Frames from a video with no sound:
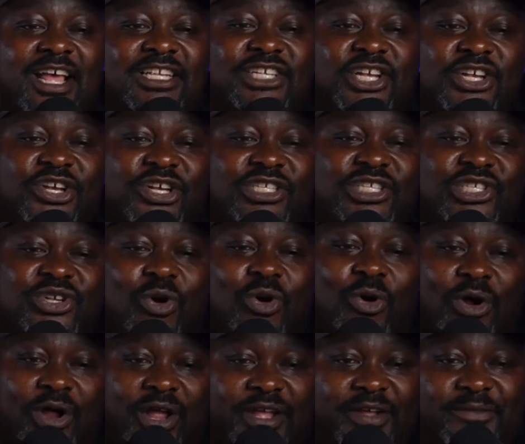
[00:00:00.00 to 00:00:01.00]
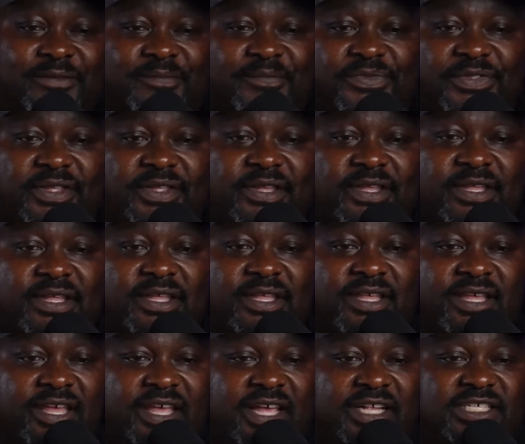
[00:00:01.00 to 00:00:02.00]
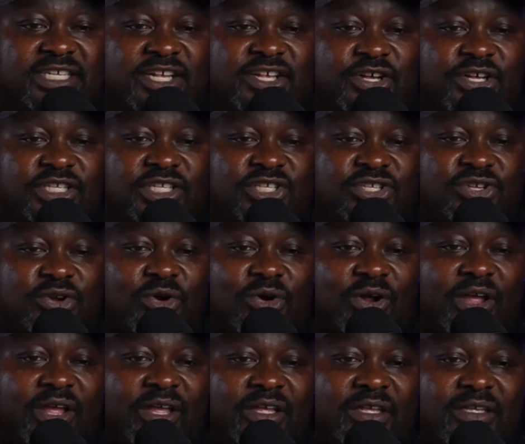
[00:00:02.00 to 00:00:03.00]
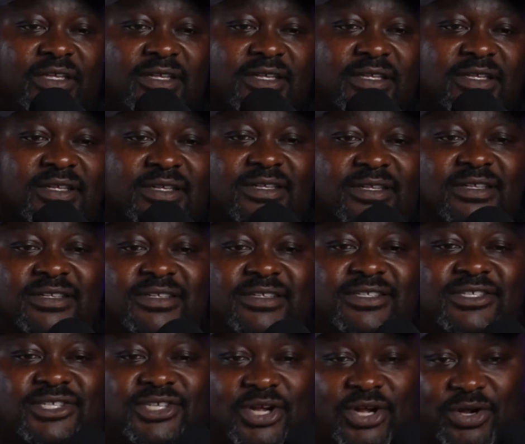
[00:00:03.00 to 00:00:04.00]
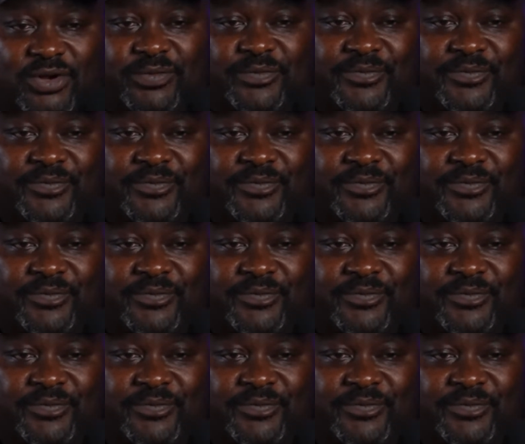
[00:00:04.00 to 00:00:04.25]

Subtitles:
a good story. It's a good story. So